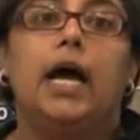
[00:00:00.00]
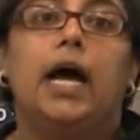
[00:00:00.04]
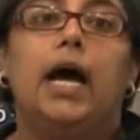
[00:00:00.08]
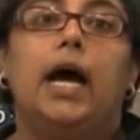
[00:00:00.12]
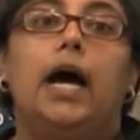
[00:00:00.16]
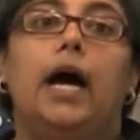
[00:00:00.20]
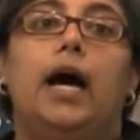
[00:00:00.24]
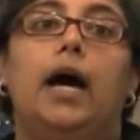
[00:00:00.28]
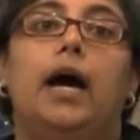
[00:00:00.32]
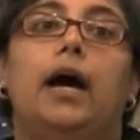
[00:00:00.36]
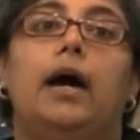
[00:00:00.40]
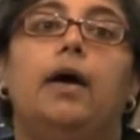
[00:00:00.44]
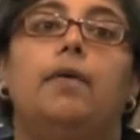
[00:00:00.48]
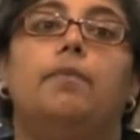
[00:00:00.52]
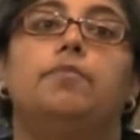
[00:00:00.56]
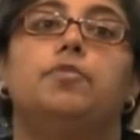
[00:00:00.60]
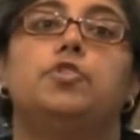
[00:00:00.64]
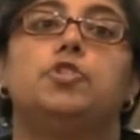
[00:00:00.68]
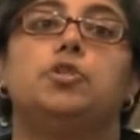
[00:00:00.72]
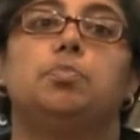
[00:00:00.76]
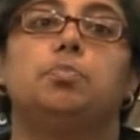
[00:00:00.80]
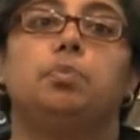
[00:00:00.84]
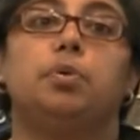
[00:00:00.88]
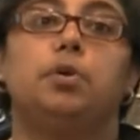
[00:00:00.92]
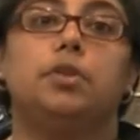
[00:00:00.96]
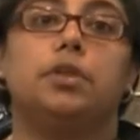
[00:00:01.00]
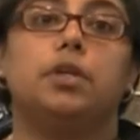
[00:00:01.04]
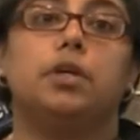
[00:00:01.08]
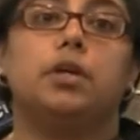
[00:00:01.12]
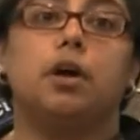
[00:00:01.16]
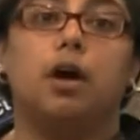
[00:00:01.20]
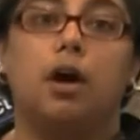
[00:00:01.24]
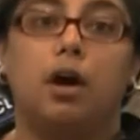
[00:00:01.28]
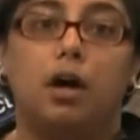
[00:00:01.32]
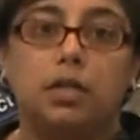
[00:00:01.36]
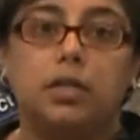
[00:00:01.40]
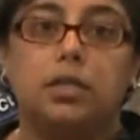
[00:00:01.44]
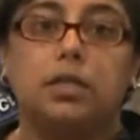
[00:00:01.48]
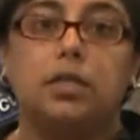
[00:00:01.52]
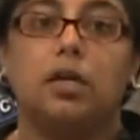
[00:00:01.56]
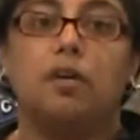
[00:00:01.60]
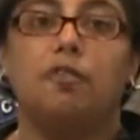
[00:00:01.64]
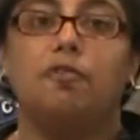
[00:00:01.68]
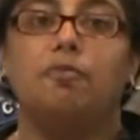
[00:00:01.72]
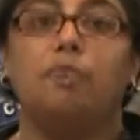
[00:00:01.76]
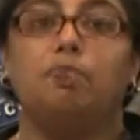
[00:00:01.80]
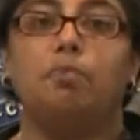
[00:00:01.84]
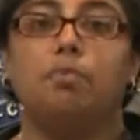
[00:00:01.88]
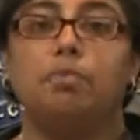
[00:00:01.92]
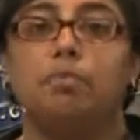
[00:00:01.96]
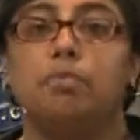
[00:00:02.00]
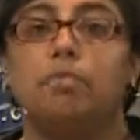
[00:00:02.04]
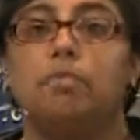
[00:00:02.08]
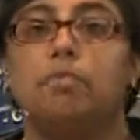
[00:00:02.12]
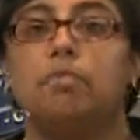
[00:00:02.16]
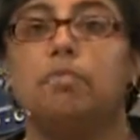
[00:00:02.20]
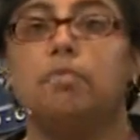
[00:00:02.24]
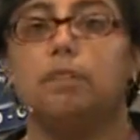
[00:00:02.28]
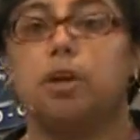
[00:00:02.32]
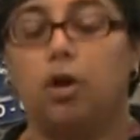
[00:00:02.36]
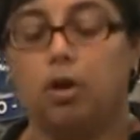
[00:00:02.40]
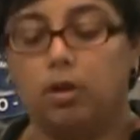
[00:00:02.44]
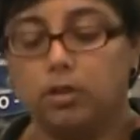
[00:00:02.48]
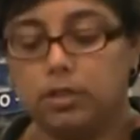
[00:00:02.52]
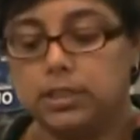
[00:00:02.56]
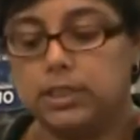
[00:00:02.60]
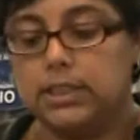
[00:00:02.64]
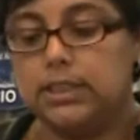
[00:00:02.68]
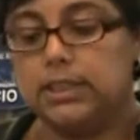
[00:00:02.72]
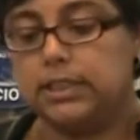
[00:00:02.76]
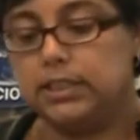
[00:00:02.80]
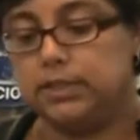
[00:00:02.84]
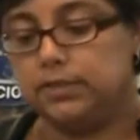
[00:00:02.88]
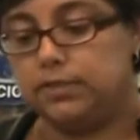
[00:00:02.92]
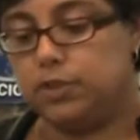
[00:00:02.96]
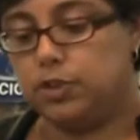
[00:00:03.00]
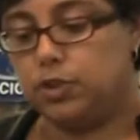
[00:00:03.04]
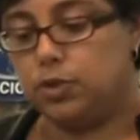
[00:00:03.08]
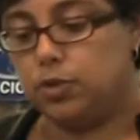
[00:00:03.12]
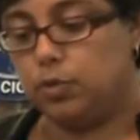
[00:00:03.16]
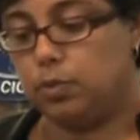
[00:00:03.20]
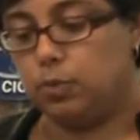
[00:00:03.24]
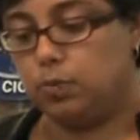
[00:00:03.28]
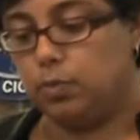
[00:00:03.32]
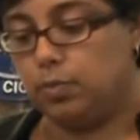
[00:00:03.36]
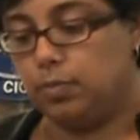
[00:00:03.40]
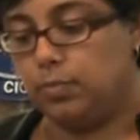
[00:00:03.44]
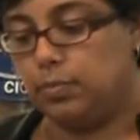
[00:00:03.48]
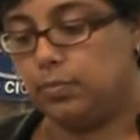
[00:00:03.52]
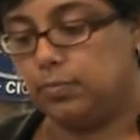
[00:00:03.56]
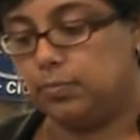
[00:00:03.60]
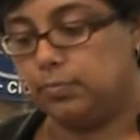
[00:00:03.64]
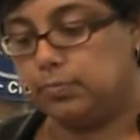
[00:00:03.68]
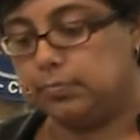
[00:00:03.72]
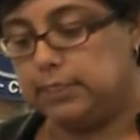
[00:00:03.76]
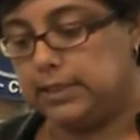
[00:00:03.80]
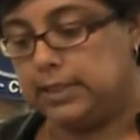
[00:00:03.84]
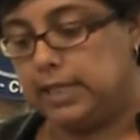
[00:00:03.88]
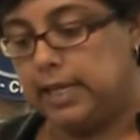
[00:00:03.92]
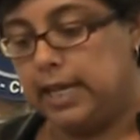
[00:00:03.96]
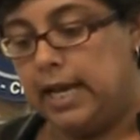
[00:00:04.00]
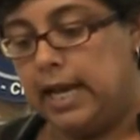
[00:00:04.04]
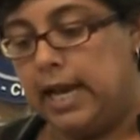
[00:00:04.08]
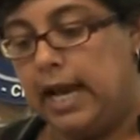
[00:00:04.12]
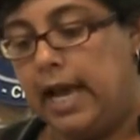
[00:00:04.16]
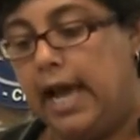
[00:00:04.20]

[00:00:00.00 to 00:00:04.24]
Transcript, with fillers: to put the costs of businesses onto individual workers.